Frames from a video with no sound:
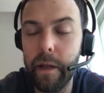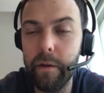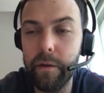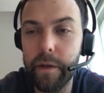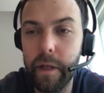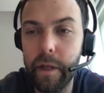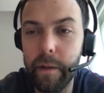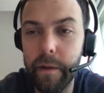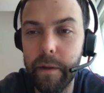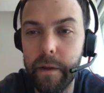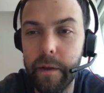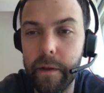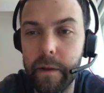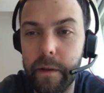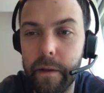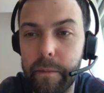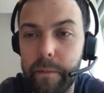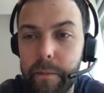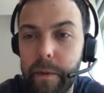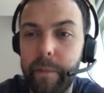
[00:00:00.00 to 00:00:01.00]
you
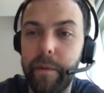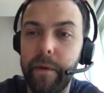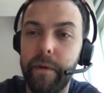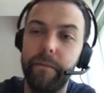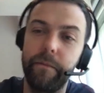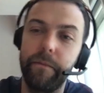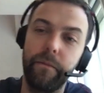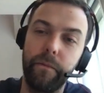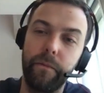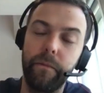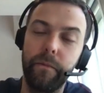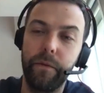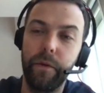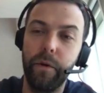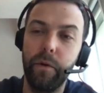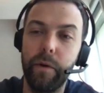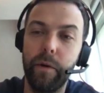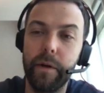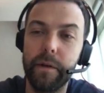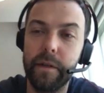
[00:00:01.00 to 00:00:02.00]
tell maybe
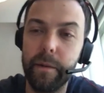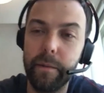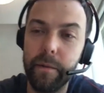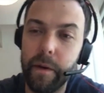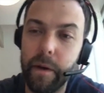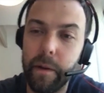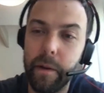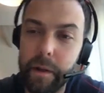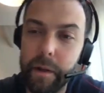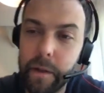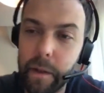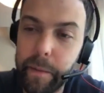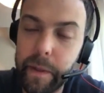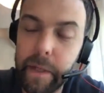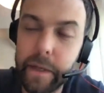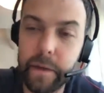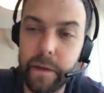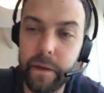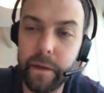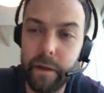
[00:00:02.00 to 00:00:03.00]
viewers a little
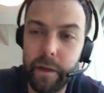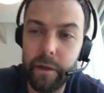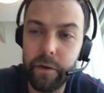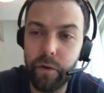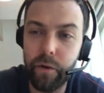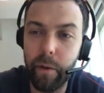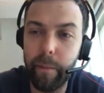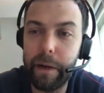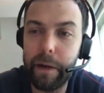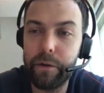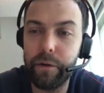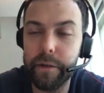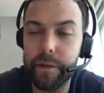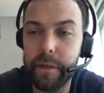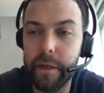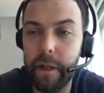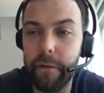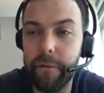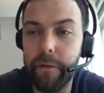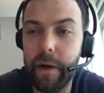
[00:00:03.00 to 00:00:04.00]
bit intro about
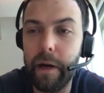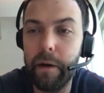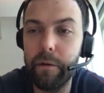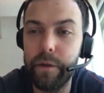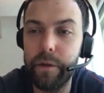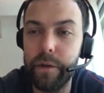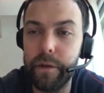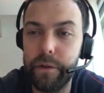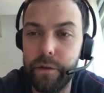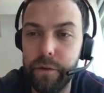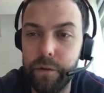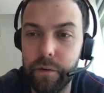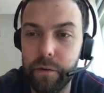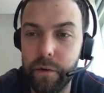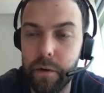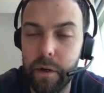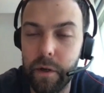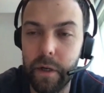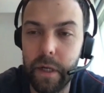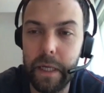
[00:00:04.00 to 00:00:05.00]
yourself? How did
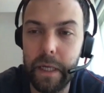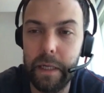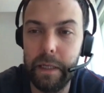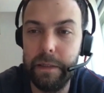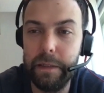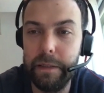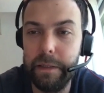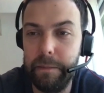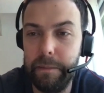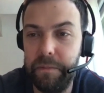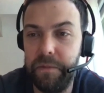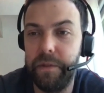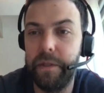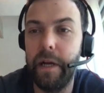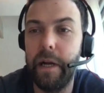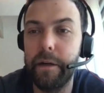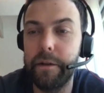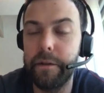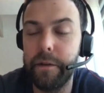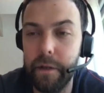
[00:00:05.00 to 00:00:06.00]
you
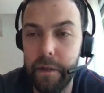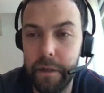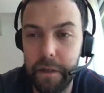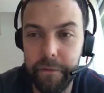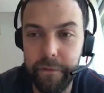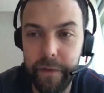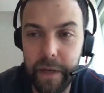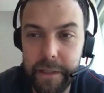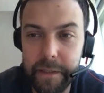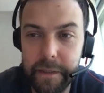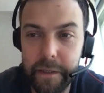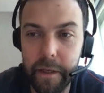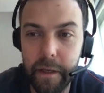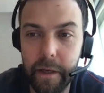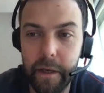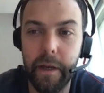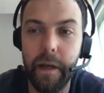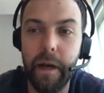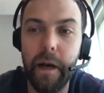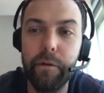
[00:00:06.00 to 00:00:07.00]
start
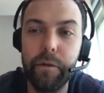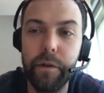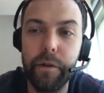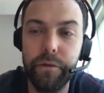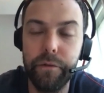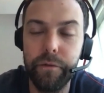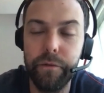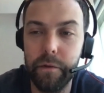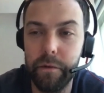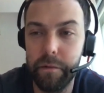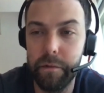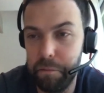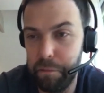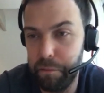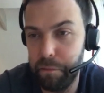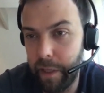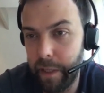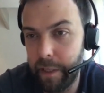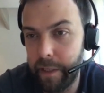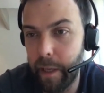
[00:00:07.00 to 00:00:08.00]
investing, and how did
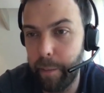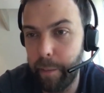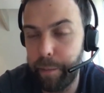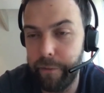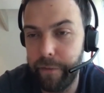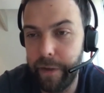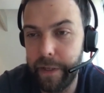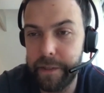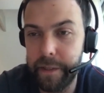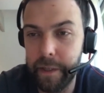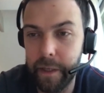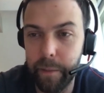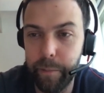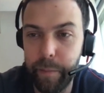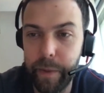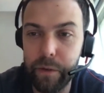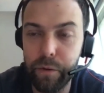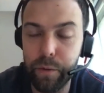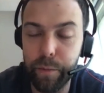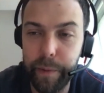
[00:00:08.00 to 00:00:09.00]
you end up investing in
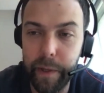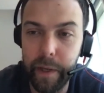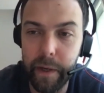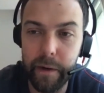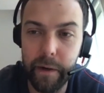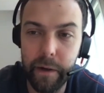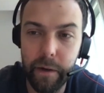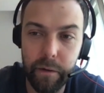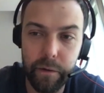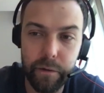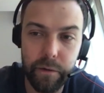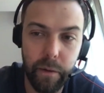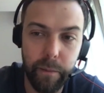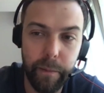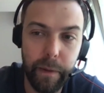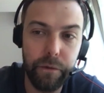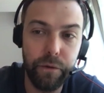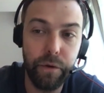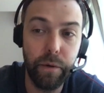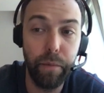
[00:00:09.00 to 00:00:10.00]
peer-to-peer, and also
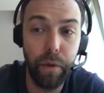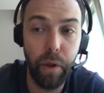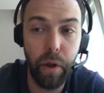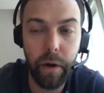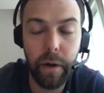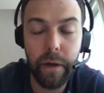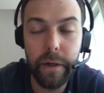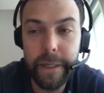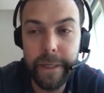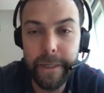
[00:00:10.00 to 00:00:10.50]
about your blog?